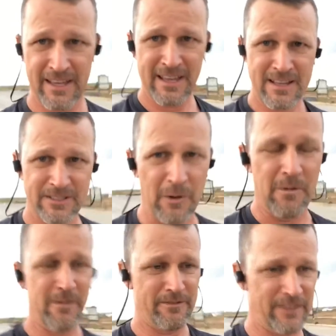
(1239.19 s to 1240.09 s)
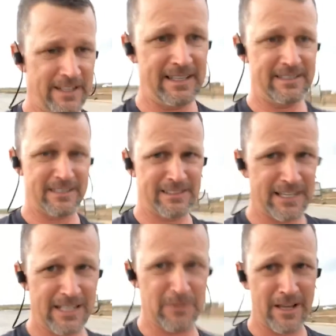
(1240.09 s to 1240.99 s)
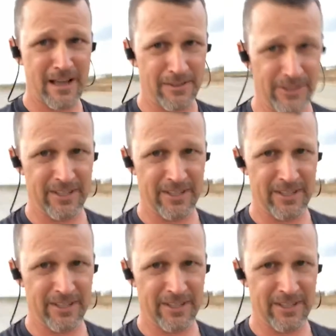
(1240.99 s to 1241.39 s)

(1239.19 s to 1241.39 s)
So fitness does not equal health.